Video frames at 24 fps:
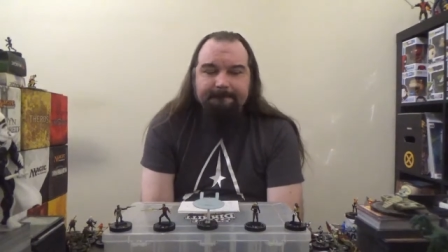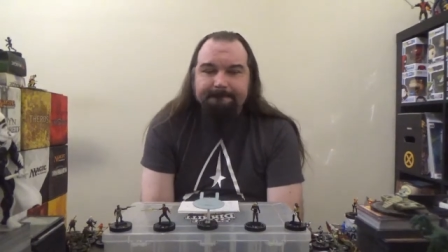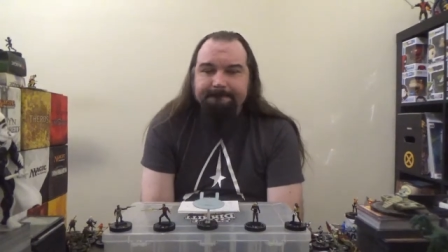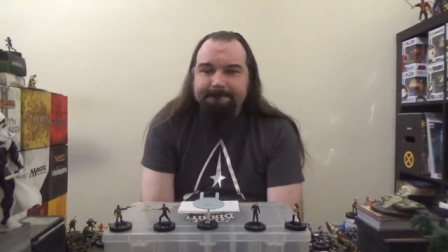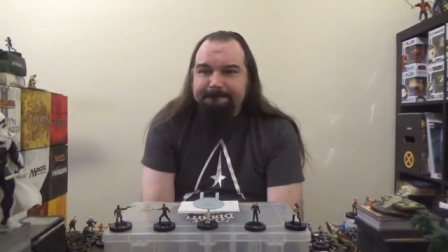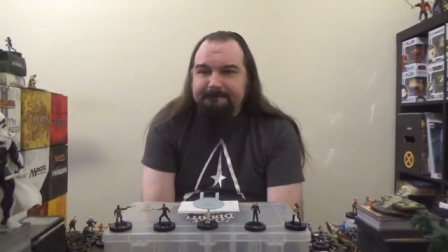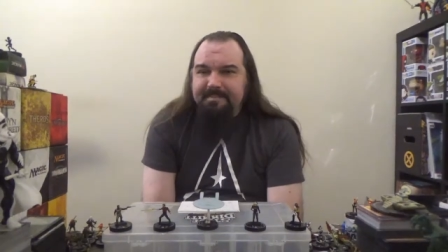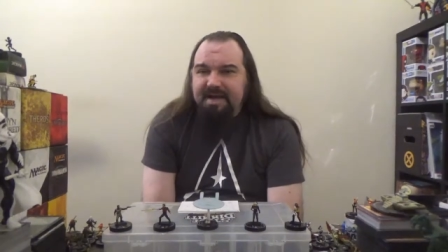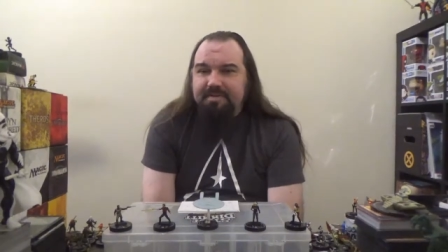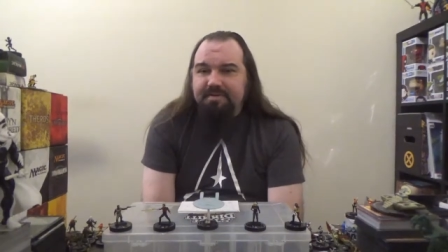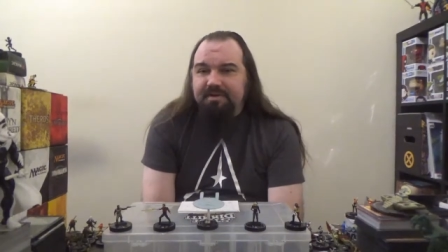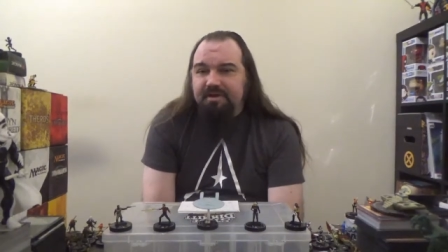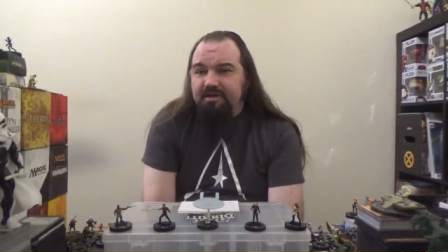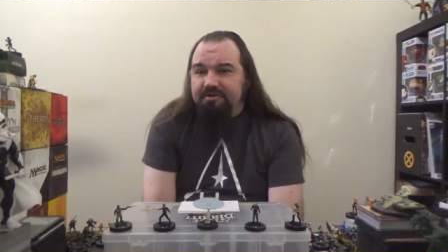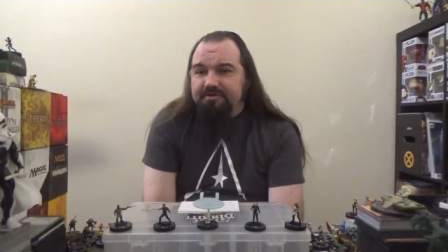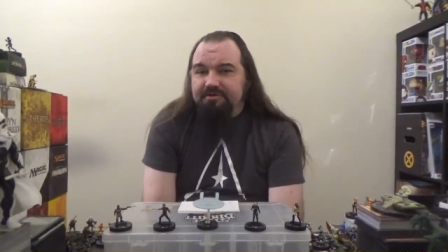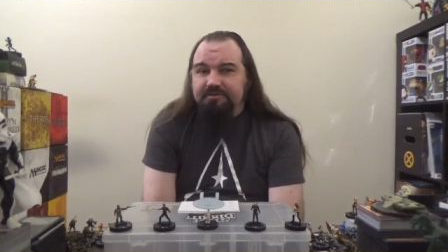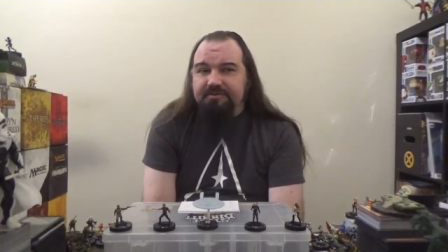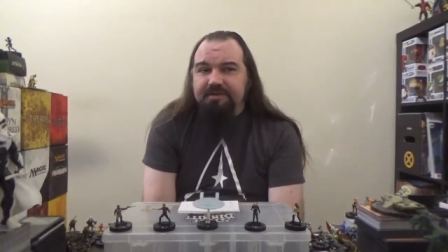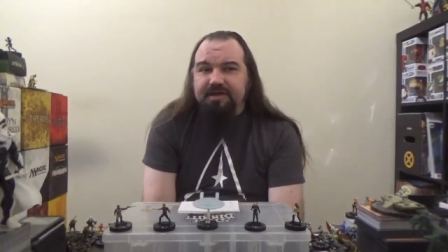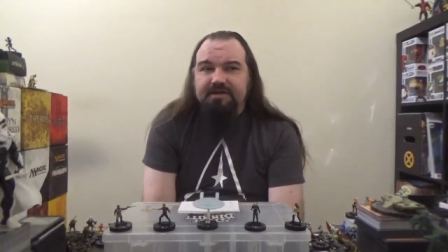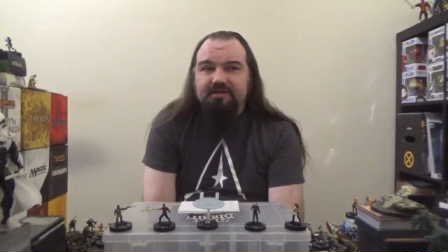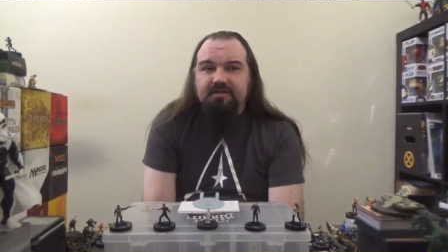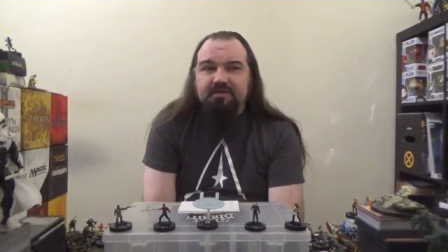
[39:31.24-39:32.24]
maybe
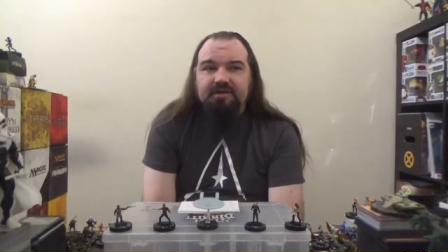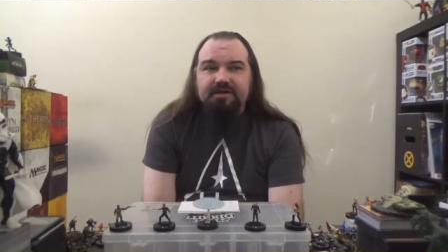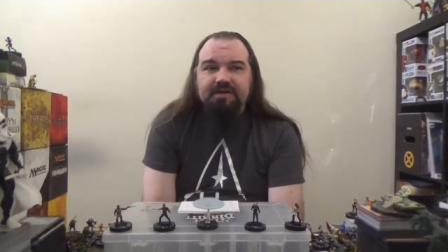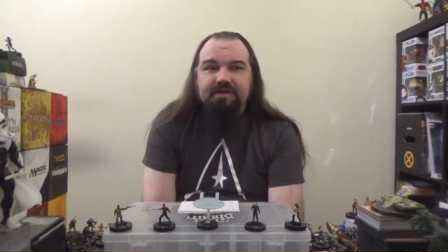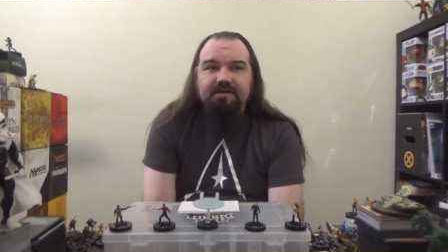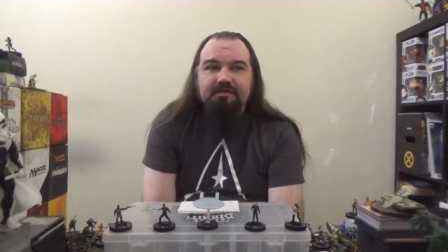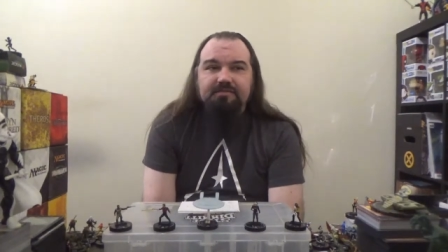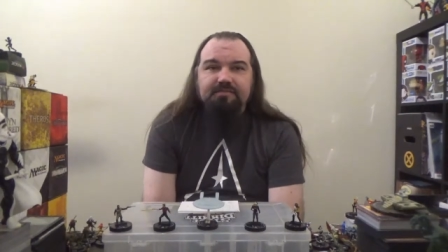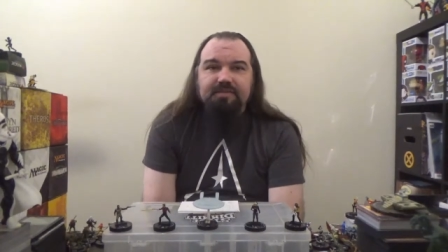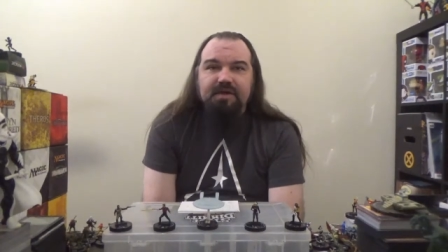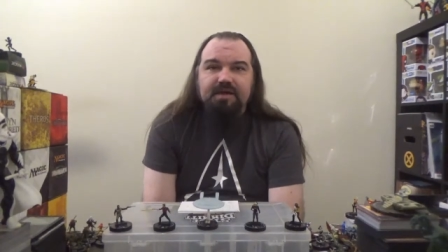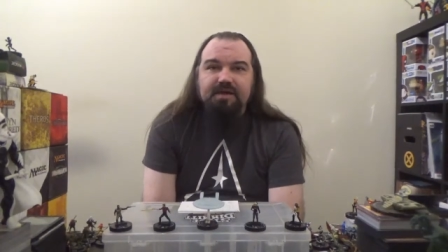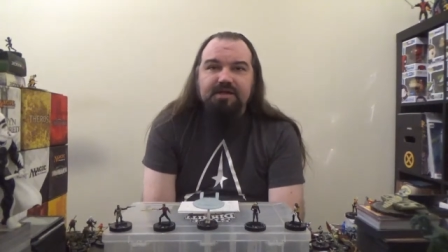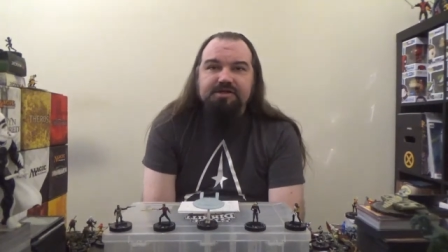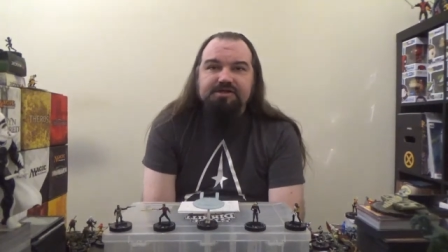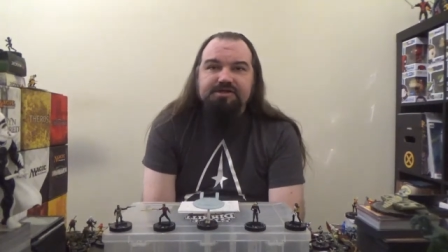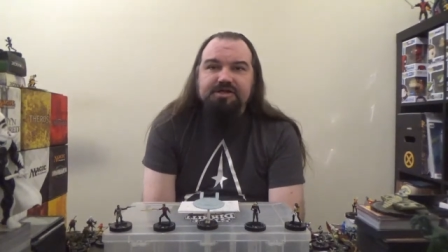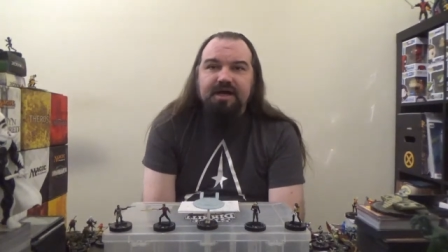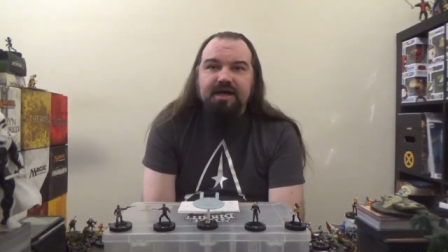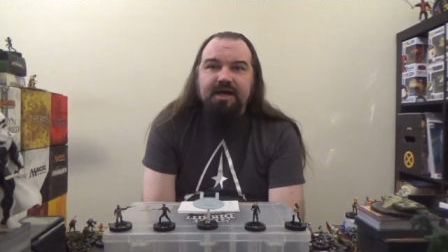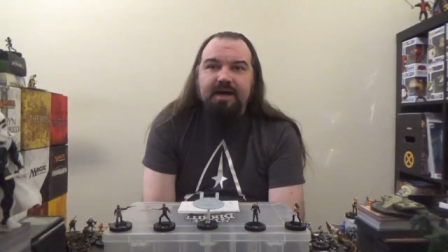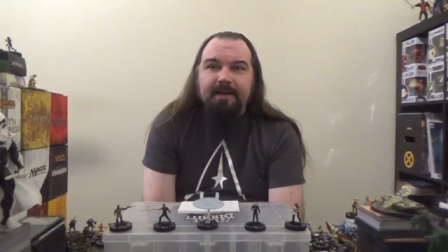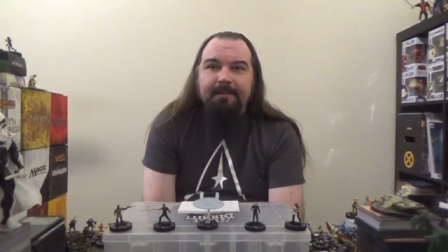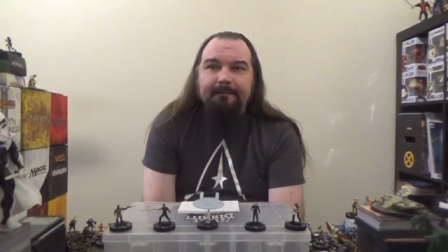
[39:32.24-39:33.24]
also take a look at his page.
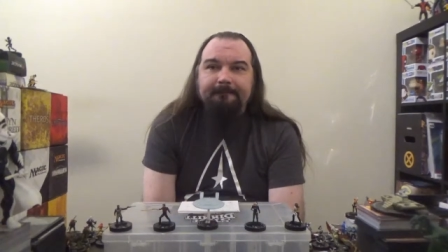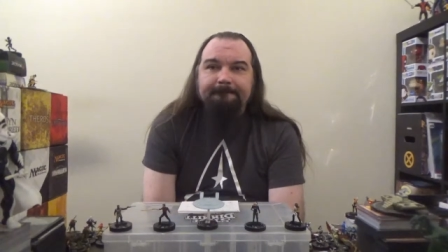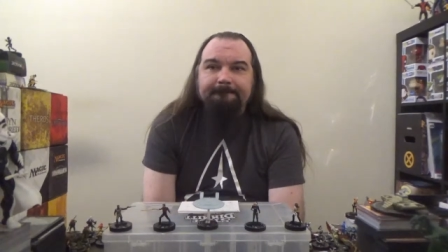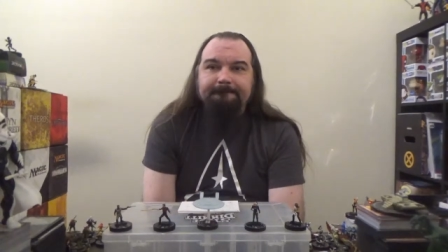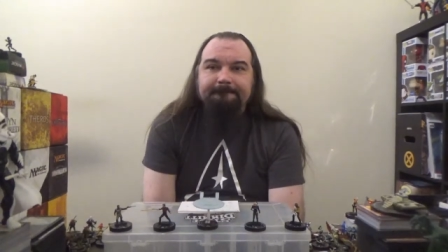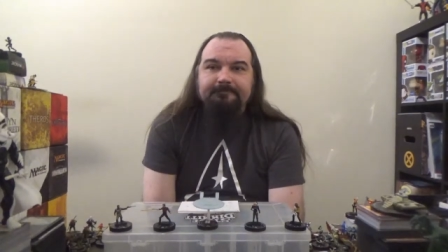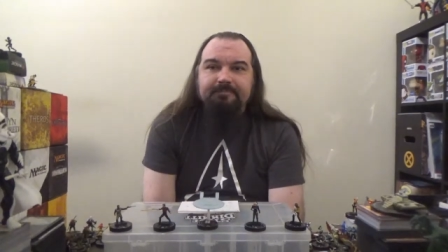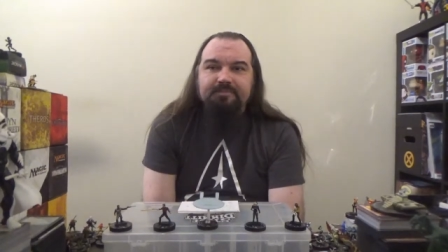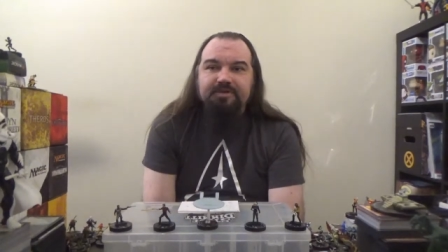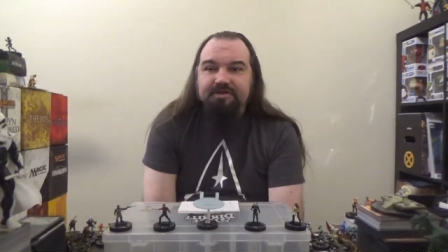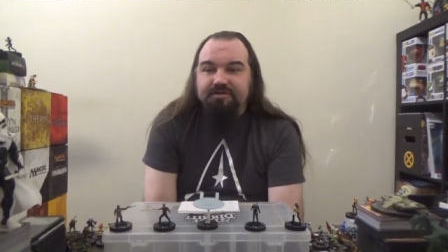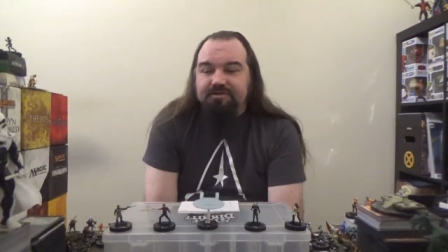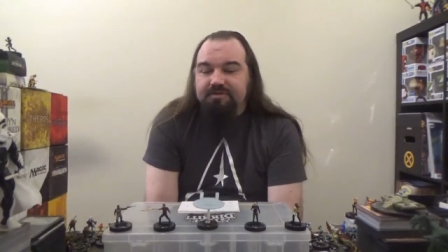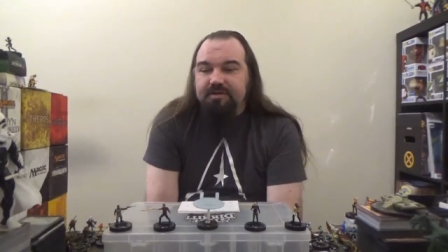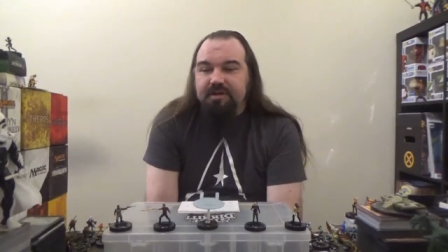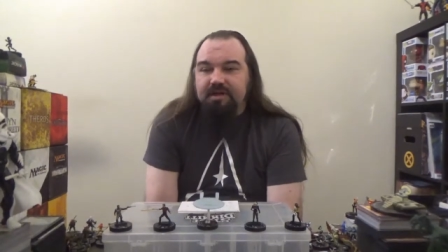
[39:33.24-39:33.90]
Um, it,